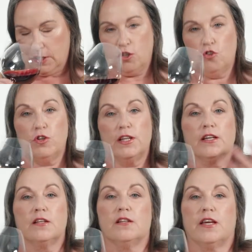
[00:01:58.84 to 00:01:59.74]
And you really
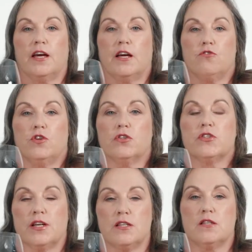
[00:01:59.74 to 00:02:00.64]
can get a real
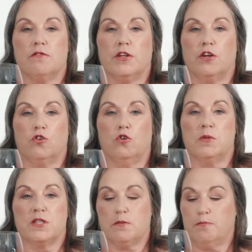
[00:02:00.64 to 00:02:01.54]
sense of the
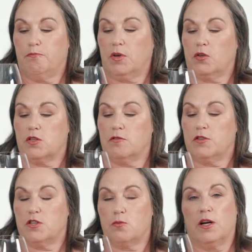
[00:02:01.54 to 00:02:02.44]
aromas because of the
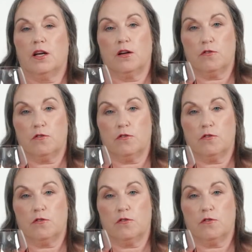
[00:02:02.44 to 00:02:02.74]
swirling